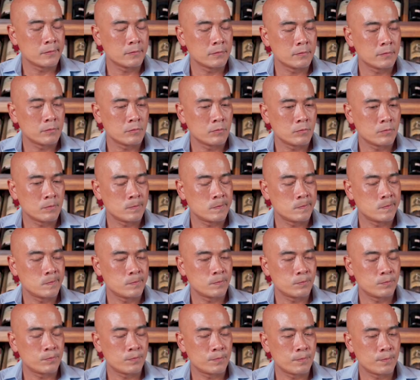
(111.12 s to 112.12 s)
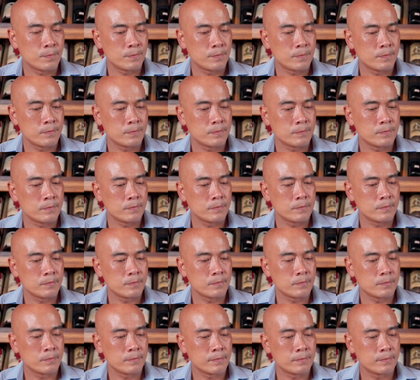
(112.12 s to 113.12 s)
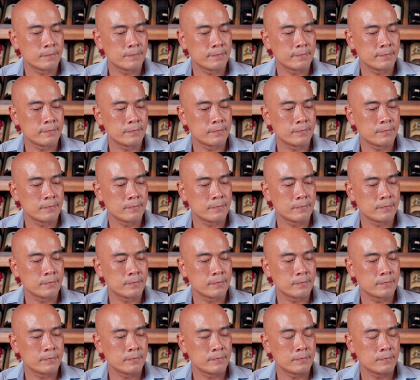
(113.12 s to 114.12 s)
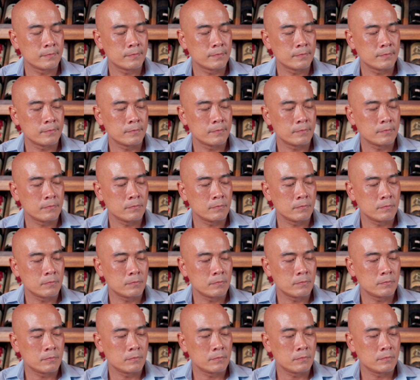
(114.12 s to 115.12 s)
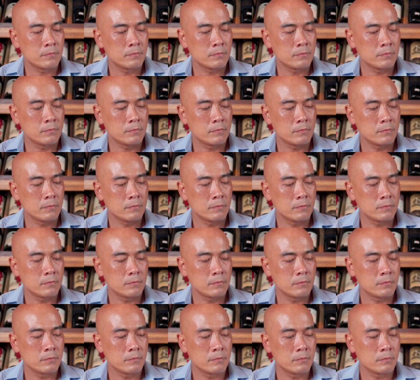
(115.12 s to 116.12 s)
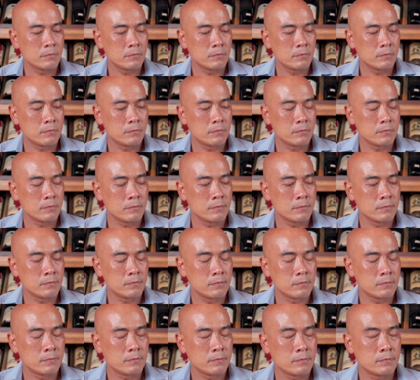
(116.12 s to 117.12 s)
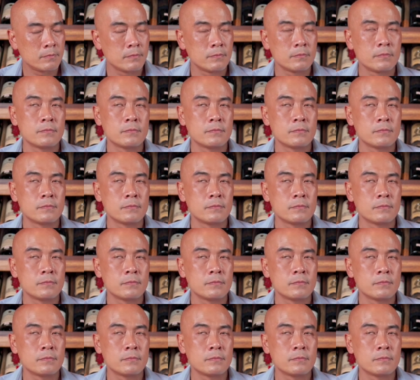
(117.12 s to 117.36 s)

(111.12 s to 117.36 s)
The person shown says nothing.